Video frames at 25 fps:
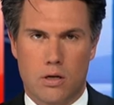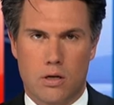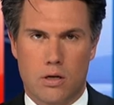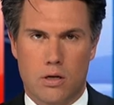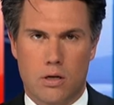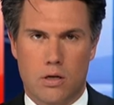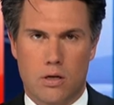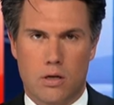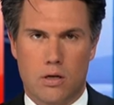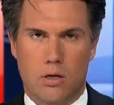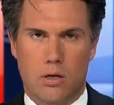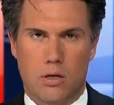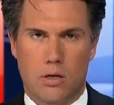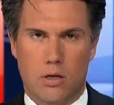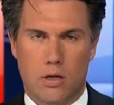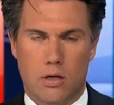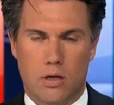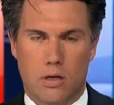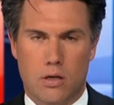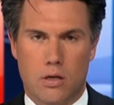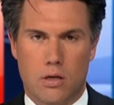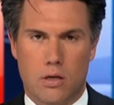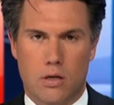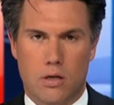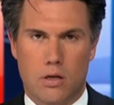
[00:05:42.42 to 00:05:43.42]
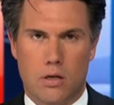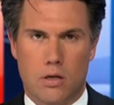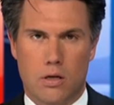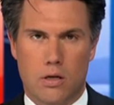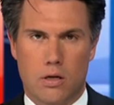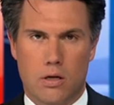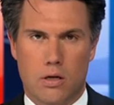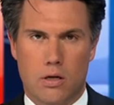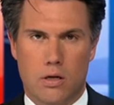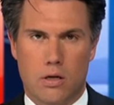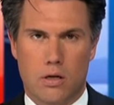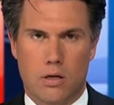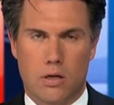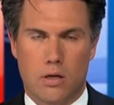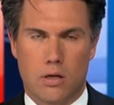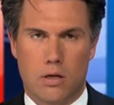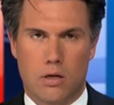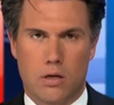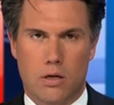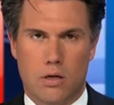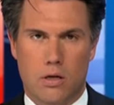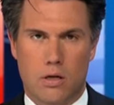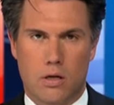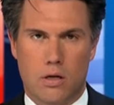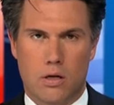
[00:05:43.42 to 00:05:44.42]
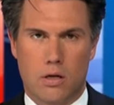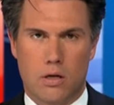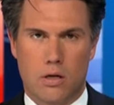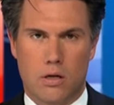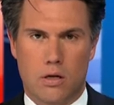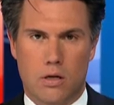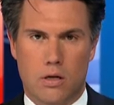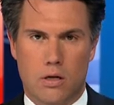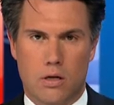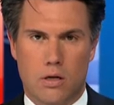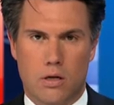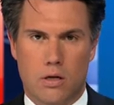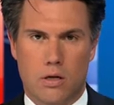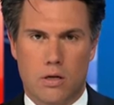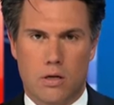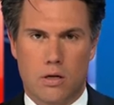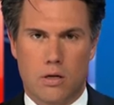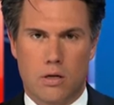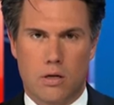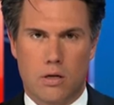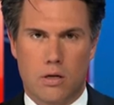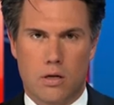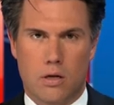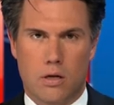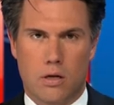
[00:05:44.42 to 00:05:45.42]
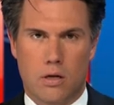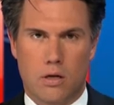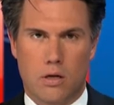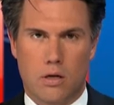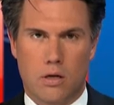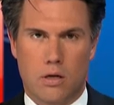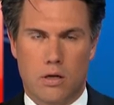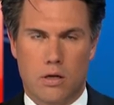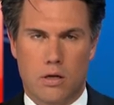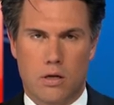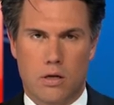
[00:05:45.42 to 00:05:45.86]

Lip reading: The person shown says nothing.